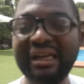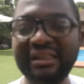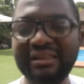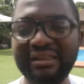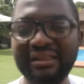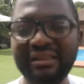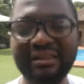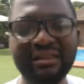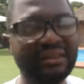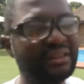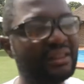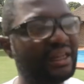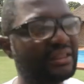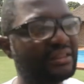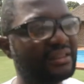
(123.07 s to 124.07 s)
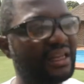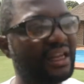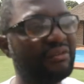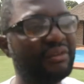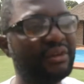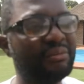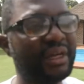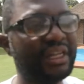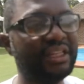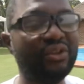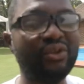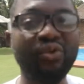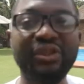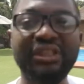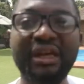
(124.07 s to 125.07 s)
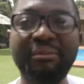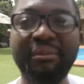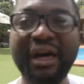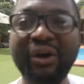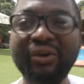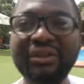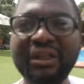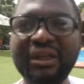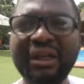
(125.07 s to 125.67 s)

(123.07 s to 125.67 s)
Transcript: act that everybody knows about,